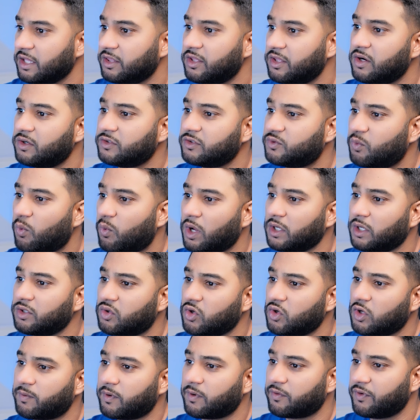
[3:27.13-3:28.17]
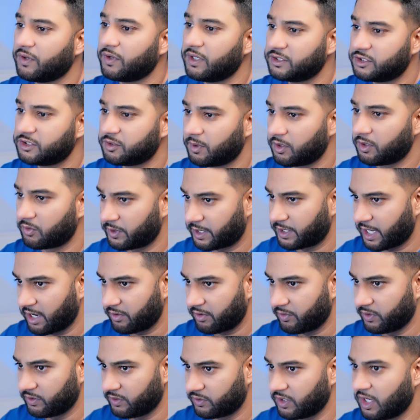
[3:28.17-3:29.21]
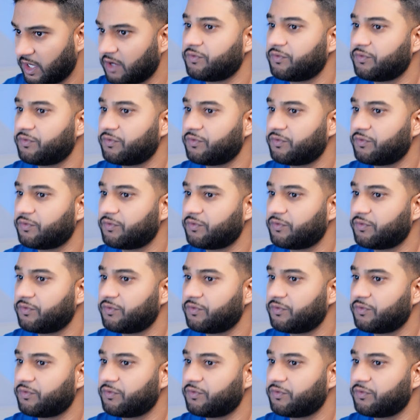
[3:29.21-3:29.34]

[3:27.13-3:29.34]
there's one group of eligible retirees.